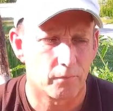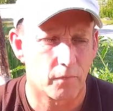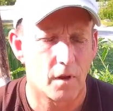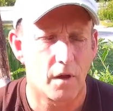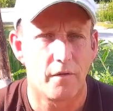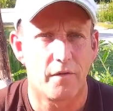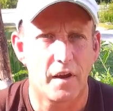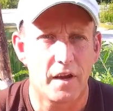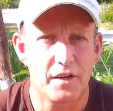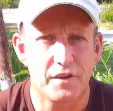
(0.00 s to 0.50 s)

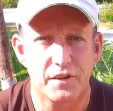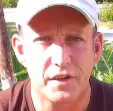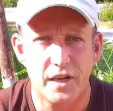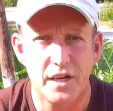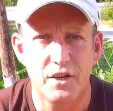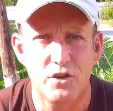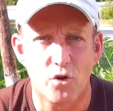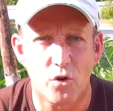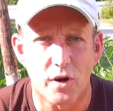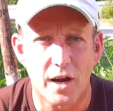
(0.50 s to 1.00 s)
event
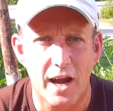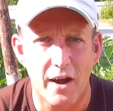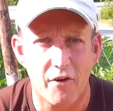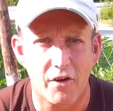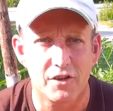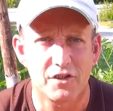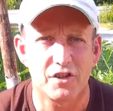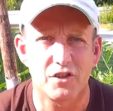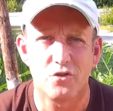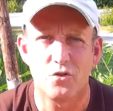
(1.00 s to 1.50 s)
in your
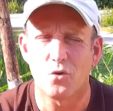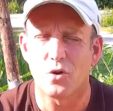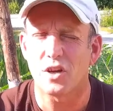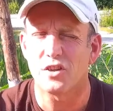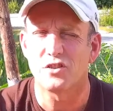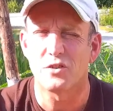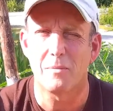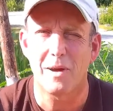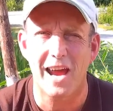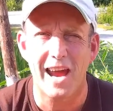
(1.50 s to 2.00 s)
carrots, and you'll get some